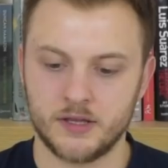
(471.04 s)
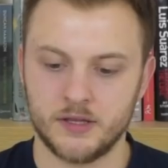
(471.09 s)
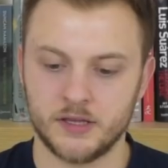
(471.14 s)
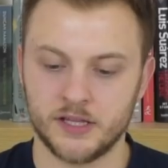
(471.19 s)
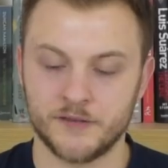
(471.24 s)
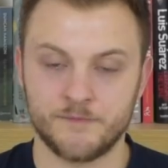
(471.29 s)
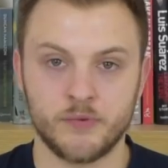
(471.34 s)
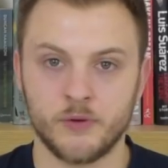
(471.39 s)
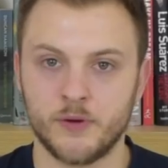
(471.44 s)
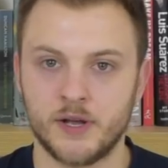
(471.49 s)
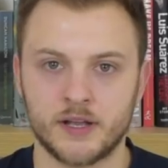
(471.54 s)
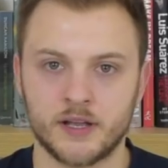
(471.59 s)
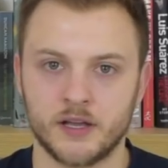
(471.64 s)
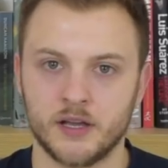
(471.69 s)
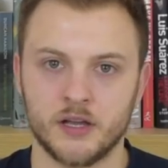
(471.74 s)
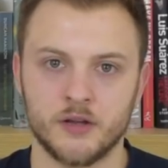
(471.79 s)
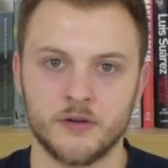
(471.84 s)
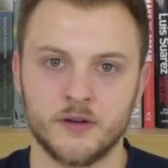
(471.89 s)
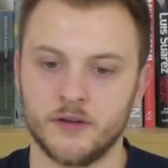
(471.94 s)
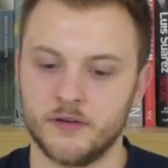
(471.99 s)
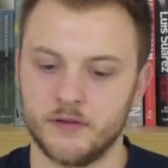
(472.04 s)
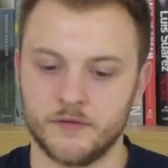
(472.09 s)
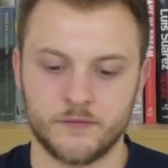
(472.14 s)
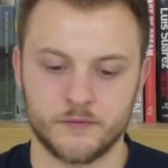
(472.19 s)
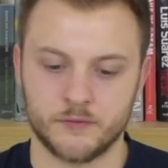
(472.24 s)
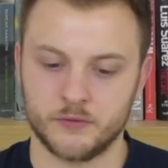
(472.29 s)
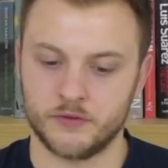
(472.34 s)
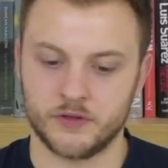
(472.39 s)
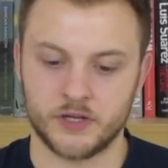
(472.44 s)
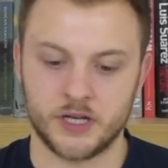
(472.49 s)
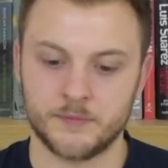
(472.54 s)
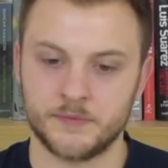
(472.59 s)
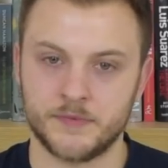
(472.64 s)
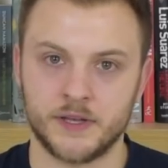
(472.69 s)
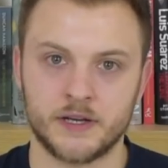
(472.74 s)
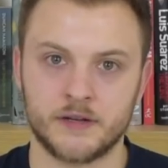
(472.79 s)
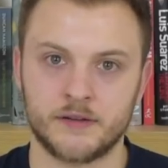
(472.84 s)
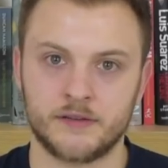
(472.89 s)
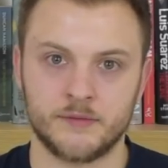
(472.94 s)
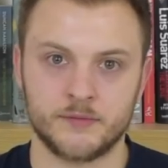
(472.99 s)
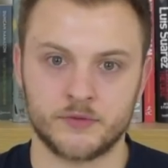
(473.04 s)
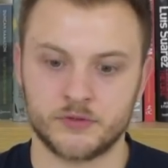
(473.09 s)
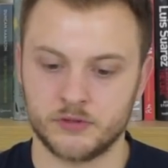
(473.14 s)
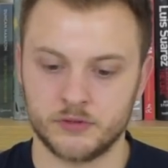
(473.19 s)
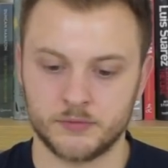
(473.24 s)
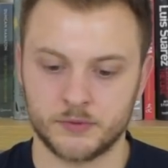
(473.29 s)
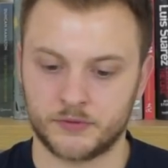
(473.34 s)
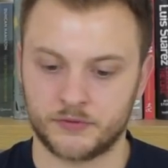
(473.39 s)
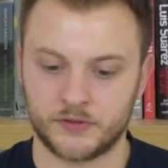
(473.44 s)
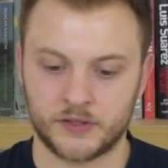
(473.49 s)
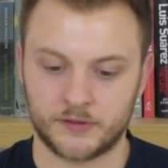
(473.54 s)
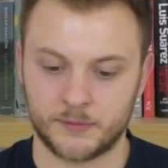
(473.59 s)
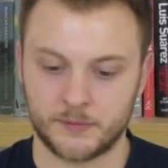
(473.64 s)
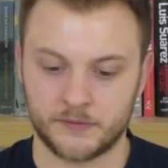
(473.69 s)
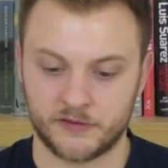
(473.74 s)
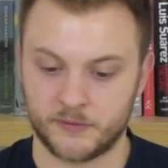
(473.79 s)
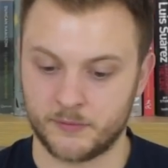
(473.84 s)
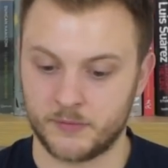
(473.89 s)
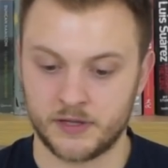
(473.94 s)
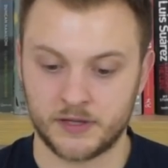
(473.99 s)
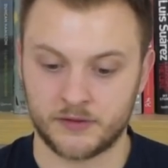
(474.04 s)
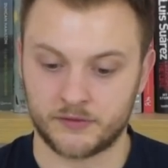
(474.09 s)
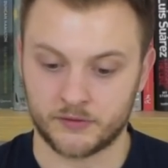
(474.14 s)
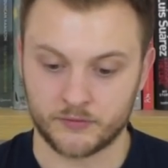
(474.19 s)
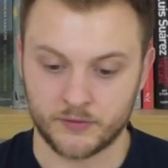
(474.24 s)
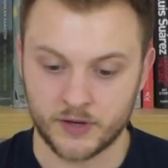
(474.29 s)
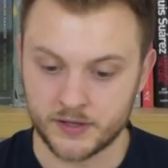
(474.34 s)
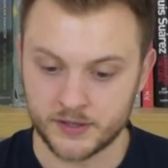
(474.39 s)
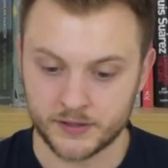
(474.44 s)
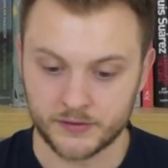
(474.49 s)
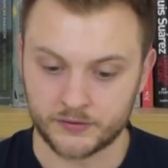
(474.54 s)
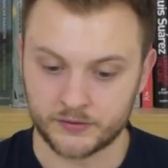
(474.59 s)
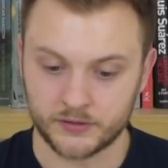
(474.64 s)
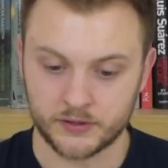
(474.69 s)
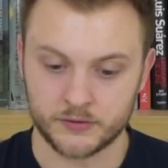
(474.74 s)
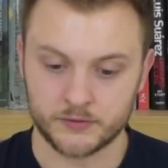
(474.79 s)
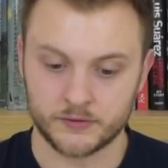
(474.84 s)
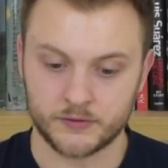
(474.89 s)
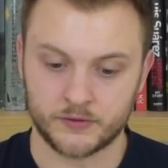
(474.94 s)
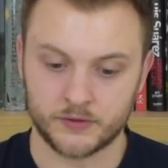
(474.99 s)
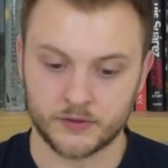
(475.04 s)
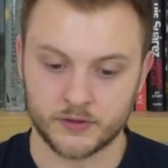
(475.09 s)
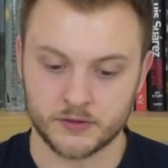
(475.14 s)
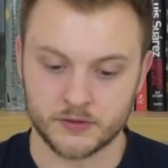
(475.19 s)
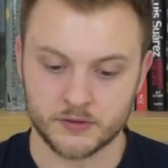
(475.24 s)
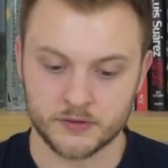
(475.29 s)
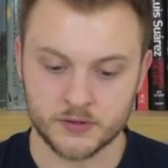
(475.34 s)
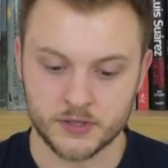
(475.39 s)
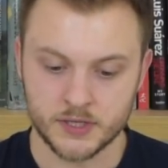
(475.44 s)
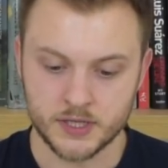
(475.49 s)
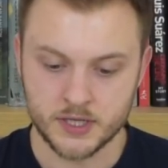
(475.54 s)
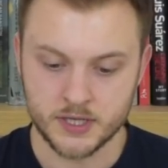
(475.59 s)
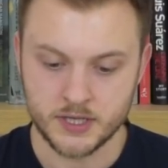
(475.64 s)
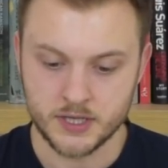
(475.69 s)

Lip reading: Liverpool Echo for all the updates. I'm sure we'll see something from Melissa Reddy soon too.